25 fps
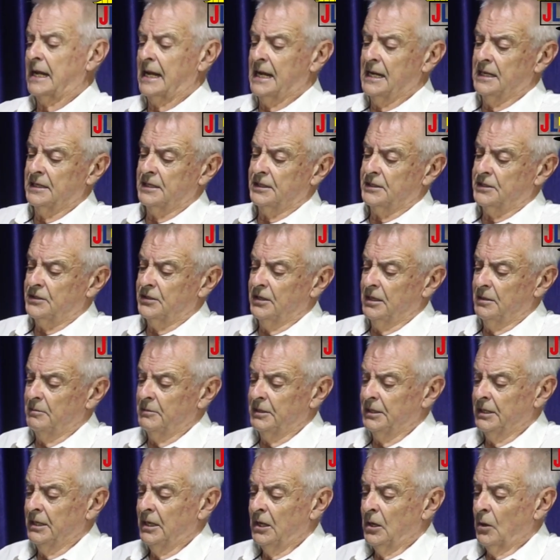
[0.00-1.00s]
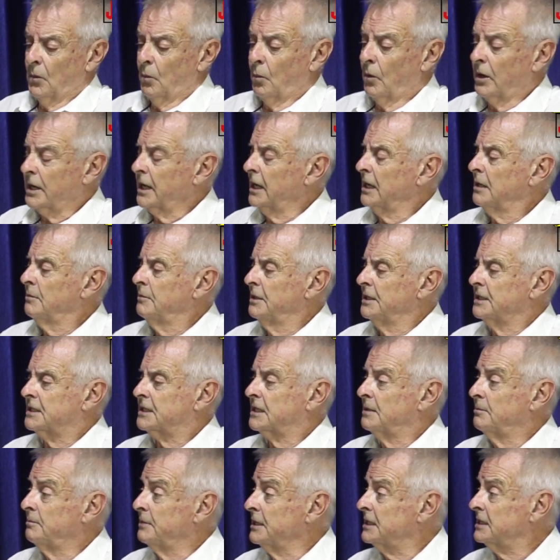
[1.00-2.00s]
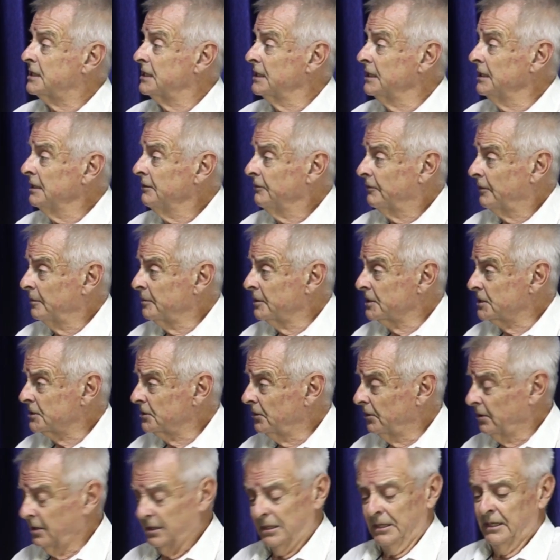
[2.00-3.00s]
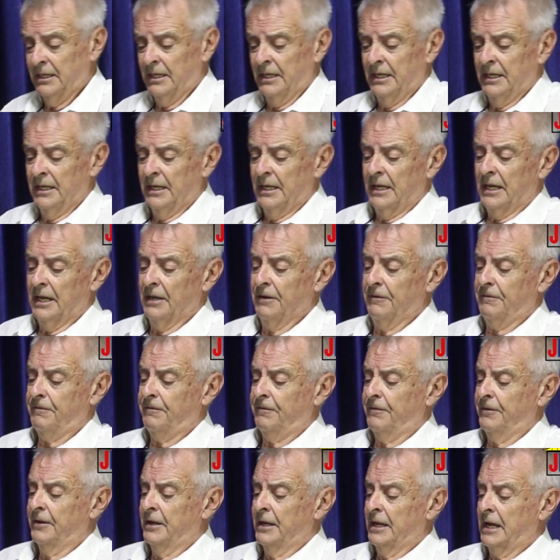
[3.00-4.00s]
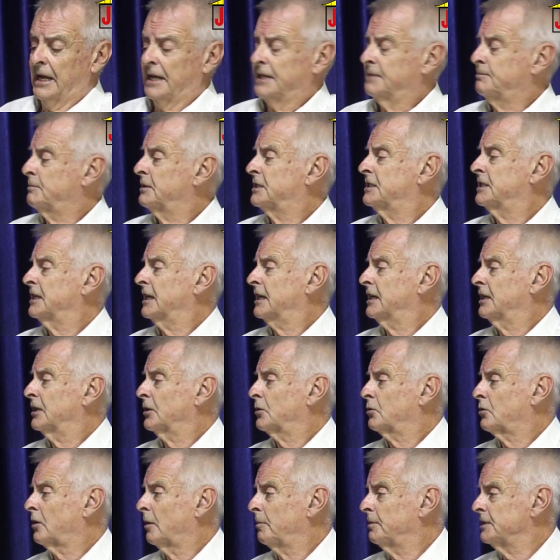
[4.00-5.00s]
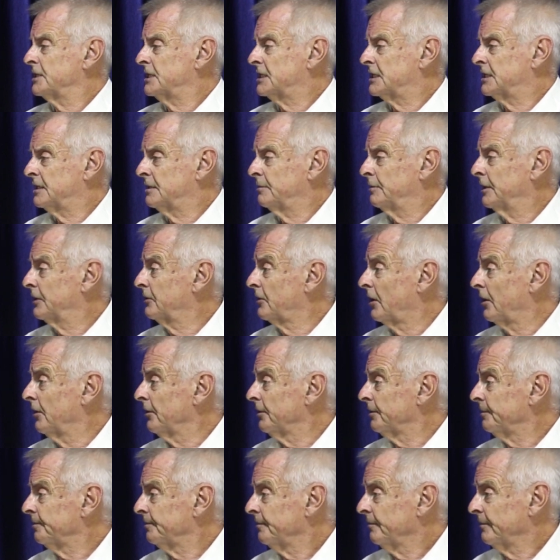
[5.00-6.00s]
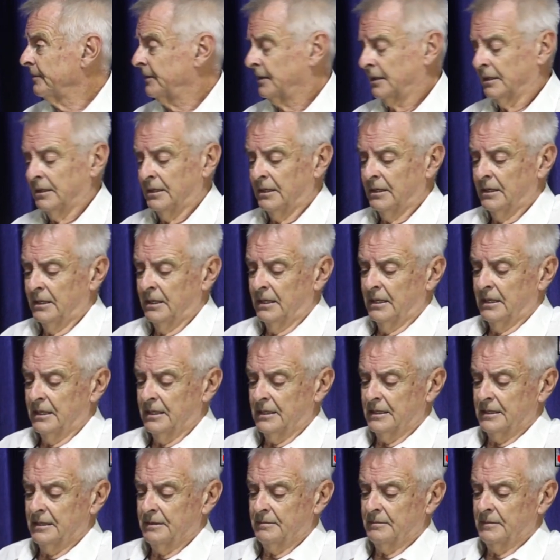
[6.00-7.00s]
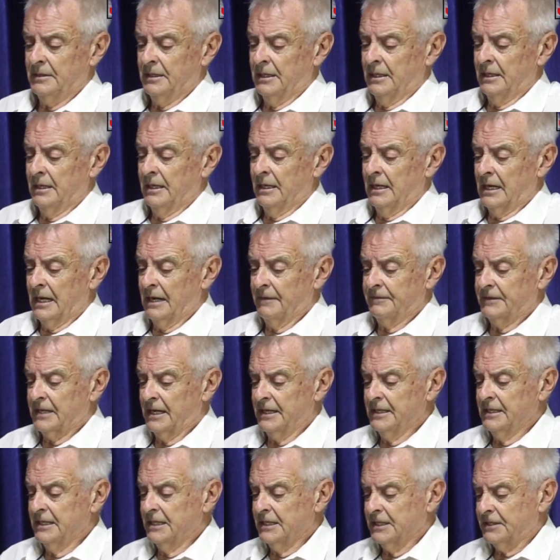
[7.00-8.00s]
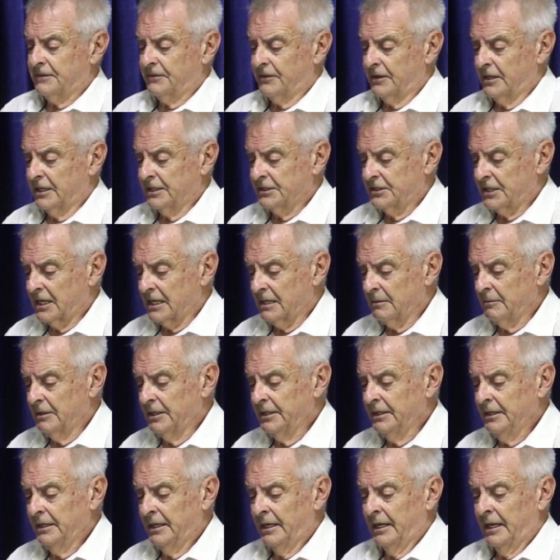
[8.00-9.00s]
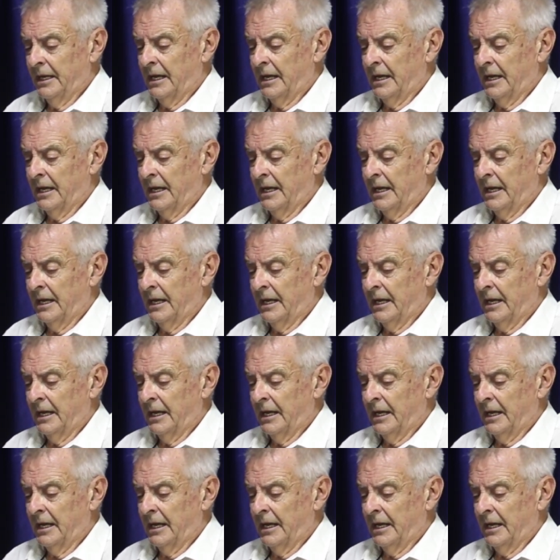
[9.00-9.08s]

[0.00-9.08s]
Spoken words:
and determine what elements are missing from the soil if a particular crop is to be grown. I've done this for a gentleman.